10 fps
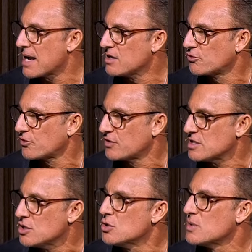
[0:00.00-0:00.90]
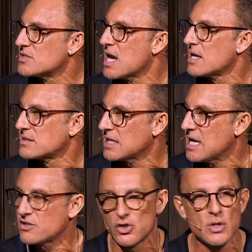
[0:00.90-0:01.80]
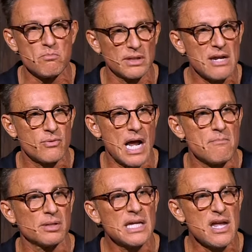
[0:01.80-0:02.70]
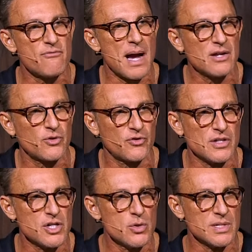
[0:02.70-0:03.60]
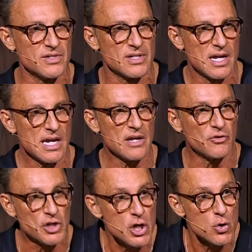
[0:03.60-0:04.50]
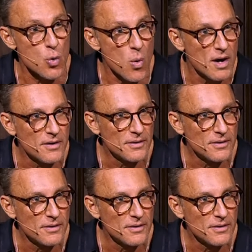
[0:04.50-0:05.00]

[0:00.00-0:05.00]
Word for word: My interest in you is not to get you to believe what I believe. My interest in you is, is you.